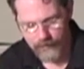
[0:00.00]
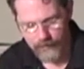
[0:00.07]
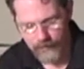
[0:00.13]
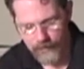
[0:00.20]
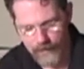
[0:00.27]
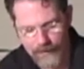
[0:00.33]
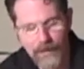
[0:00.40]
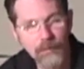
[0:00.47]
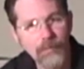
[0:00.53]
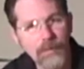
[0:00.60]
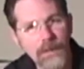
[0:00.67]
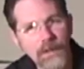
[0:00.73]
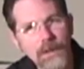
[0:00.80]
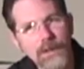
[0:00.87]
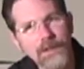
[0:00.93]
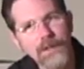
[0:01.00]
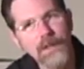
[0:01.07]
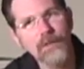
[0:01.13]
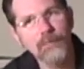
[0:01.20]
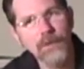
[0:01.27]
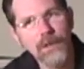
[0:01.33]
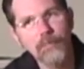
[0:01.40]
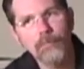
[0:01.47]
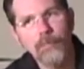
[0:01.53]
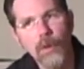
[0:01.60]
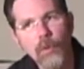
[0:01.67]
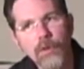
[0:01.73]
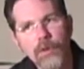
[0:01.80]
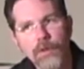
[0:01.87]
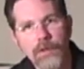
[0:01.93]
And I can be, instead of being
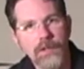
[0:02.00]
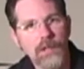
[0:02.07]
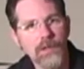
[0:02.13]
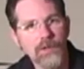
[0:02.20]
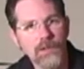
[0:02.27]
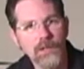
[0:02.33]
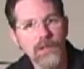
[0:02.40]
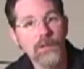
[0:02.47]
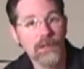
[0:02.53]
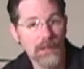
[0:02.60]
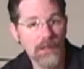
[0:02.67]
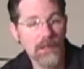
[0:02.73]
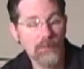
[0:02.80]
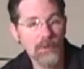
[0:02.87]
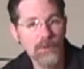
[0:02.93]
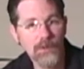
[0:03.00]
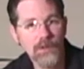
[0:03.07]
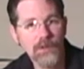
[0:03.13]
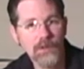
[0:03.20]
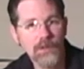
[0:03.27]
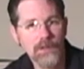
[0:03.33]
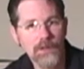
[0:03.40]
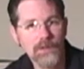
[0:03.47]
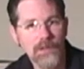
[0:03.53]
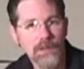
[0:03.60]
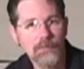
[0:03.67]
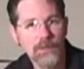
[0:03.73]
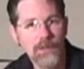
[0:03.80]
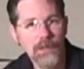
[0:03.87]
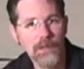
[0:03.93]
both the engineer and the musician at the same
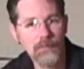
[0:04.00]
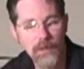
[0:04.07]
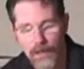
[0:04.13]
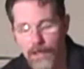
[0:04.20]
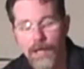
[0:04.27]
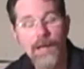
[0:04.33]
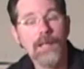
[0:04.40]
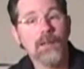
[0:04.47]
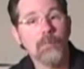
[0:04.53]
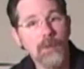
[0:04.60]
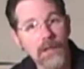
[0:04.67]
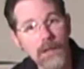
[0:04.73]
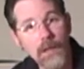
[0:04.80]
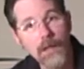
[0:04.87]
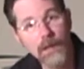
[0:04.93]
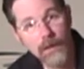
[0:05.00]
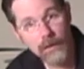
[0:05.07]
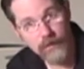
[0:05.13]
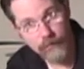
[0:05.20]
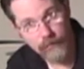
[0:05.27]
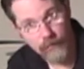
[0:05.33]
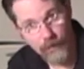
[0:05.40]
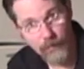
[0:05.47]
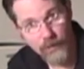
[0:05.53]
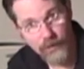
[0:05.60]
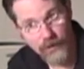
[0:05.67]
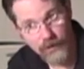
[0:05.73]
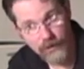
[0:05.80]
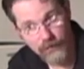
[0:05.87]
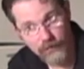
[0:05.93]
time, I can be the
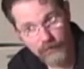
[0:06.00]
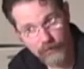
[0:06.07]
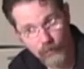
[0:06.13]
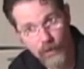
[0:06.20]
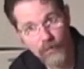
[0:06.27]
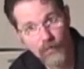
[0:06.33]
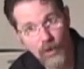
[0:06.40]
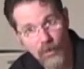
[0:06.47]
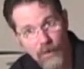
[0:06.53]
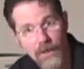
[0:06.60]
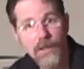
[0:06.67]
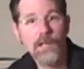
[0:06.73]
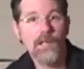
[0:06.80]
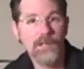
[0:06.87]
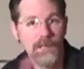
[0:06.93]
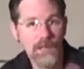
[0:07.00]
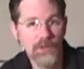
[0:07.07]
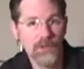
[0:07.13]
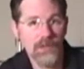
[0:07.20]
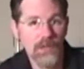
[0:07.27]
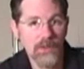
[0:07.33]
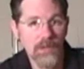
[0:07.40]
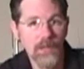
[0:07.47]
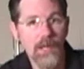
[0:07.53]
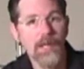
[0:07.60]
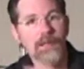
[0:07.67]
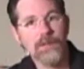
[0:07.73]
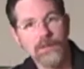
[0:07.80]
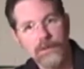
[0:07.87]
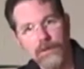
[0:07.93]
musician one moment and the engineer the
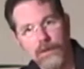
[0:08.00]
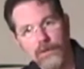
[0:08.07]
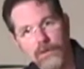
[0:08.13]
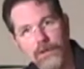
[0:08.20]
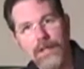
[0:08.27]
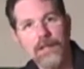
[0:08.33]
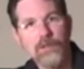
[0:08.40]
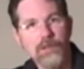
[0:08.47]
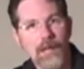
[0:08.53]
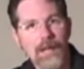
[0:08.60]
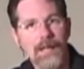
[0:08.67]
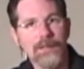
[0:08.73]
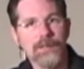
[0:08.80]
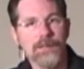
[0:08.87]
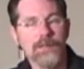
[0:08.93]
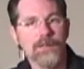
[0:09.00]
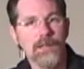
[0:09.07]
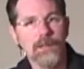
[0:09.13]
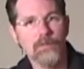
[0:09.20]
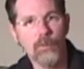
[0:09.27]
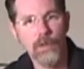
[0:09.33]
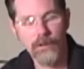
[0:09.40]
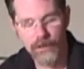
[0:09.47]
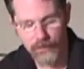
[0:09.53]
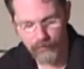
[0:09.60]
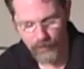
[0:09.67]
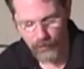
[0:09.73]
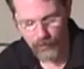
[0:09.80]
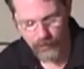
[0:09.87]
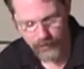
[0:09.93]
next, and change hats instead of wearing
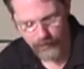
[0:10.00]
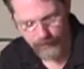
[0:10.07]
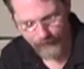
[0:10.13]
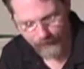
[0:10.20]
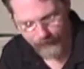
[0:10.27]
both.